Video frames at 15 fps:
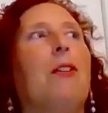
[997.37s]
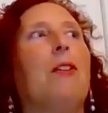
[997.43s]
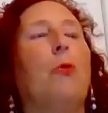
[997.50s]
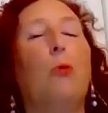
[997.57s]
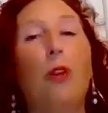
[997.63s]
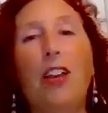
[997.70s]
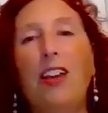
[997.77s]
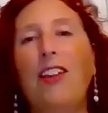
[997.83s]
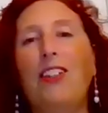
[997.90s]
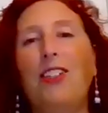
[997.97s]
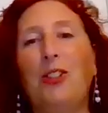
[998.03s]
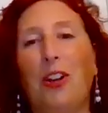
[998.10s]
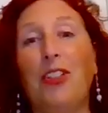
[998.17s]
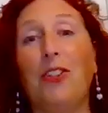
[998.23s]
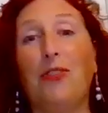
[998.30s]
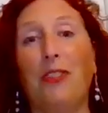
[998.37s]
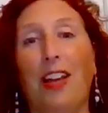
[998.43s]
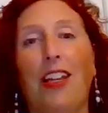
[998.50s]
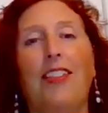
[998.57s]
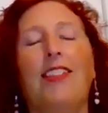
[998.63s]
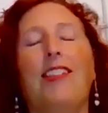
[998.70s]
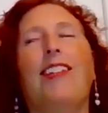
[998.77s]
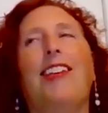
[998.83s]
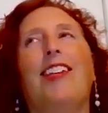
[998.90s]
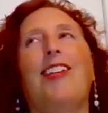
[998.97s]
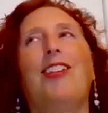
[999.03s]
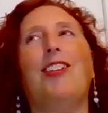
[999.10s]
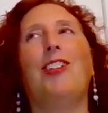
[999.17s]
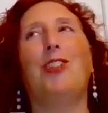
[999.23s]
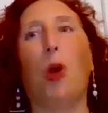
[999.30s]
we start to face
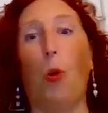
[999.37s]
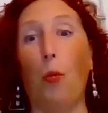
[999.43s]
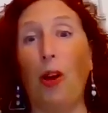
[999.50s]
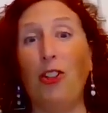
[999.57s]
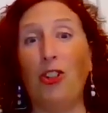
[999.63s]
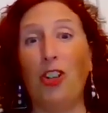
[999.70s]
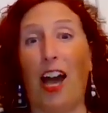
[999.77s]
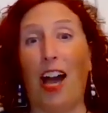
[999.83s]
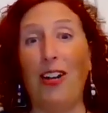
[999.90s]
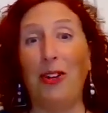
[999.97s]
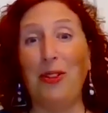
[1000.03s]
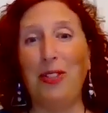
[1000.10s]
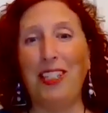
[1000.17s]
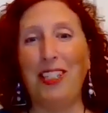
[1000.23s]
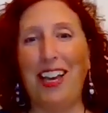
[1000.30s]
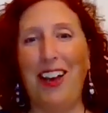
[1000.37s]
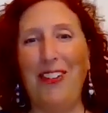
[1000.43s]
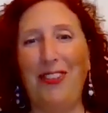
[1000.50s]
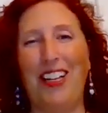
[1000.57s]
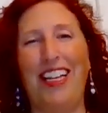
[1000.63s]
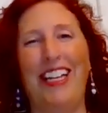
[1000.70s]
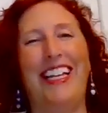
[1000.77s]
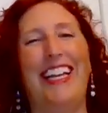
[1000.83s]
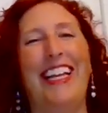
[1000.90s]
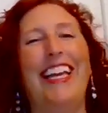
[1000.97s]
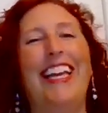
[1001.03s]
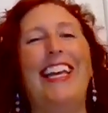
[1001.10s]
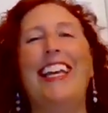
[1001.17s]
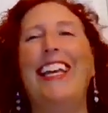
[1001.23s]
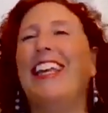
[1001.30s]
so much shadow stuff.
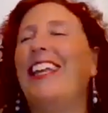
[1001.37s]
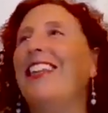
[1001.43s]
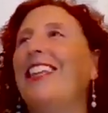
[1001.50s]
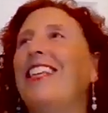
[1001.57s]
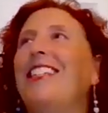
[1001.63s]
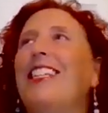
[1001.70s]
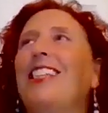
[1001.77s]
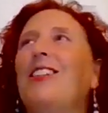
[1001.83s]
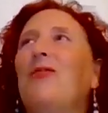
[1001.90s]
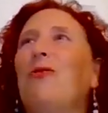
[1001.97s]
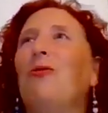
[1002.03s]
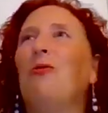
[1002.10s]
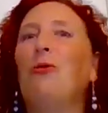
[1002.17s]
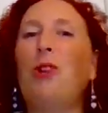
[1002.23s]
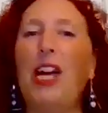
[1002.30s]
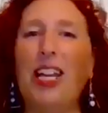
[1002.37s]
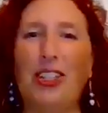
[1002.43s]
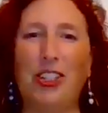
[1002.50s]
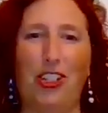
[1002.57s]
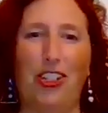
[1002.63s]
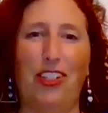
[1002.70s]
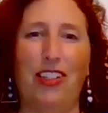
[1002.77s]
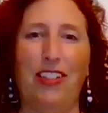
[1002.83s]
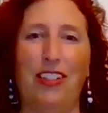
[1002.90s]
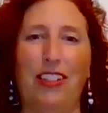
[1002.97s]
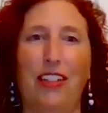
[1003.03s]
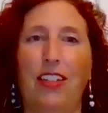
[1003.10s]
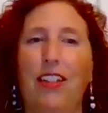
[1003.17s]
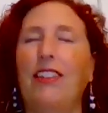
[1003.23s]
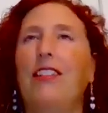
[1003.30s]
This is rich.
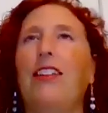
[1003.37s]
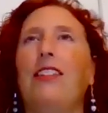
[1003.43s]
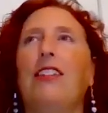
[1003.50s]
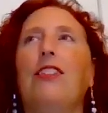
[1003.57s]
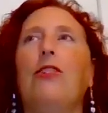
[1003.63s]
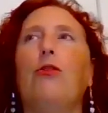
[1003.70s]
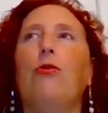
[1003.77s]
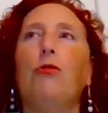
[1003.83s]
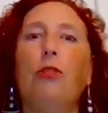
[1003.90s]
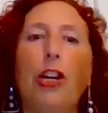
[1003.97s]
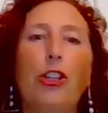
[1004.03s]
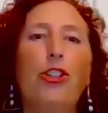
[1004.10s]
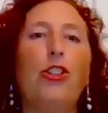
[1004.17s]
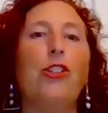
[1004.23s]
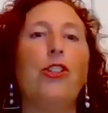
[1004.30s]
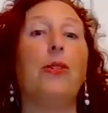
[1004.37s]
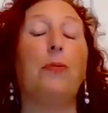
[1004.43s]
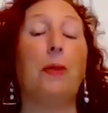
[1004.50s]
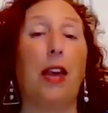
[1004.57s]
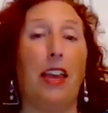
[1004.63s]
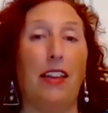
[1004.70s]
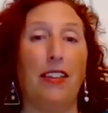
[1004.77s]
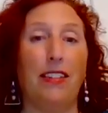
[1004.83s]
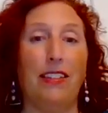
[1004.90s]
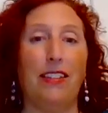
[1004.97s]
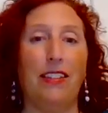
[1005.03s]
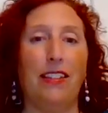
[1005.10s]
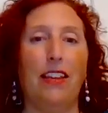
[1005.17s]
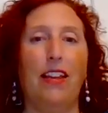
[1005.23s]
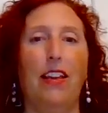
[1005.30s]
This is a rich
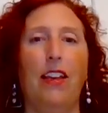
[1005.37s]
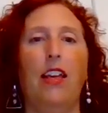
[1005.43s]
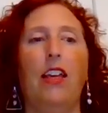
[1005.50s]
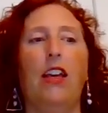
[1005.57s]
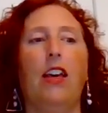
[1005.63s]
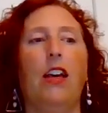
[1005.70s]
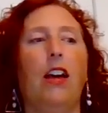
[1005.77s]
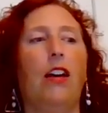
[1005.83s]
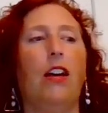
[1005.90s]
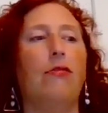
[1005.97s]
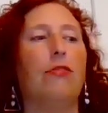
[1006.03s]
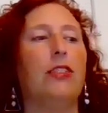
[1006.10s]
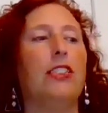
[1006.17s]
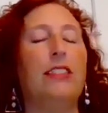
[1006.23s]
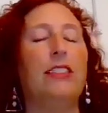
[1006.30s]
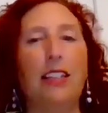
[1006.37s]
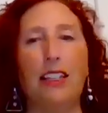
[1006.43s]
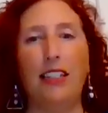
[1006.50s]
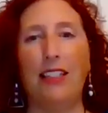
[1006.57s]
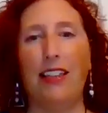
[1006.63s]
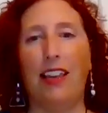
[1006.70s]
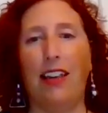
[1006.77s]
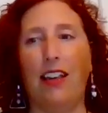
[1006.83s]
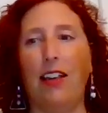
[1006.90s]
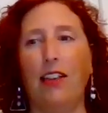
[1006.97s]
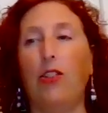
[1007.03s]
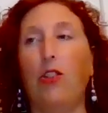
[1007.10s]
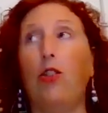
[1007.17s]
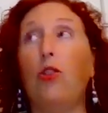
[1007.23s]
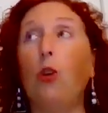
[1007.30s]
space of releasing
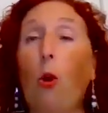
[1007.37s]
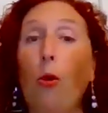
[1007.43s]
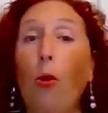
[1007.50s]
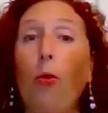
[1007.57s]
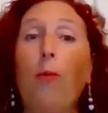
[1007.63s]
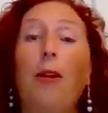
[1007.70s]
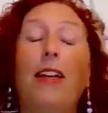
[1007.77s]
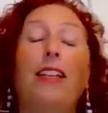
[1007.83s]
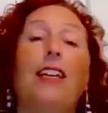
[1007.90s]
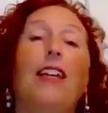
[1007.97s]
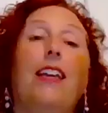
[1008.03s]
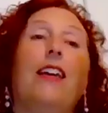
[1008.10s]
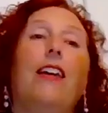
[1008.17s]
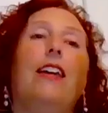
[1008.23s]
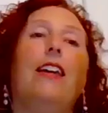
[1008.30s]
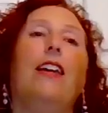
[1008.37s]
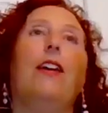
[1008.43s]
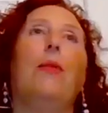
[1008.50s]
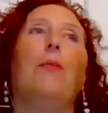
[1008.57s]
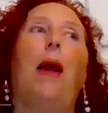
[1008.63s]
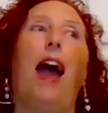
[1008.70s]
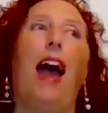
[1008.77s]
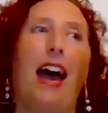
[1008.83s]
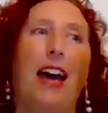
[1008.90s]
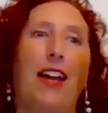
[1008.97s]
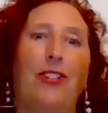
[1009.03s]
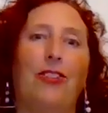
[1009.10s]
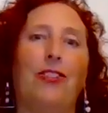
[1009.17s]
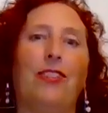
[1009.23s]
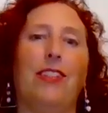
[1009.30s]
so many
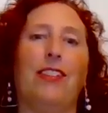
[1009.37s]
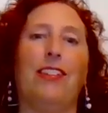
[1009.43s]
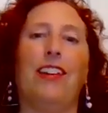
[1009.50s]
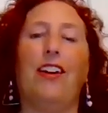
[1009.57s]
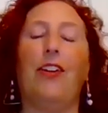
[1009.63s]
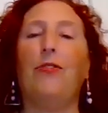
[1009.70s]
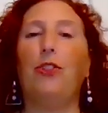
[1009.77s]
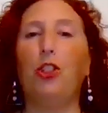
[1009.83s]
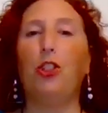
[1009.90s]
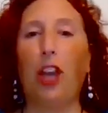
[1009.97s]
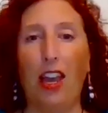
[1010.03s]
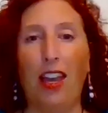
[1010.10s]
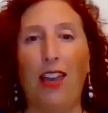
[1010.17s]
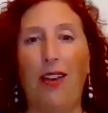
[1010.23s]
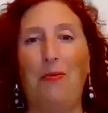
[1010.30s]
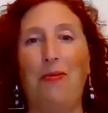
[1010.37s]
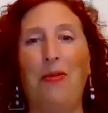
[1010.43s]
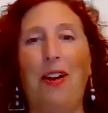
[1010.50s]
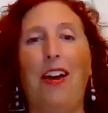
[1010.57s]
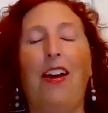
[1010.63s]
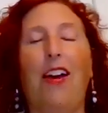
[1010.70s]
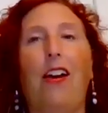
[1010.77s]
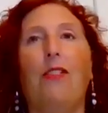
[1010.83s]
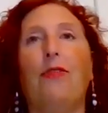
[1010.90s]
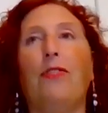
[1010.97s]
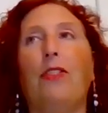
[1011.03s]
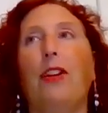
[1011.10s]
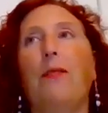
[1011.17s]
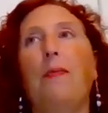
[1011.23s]
patterns of shame, of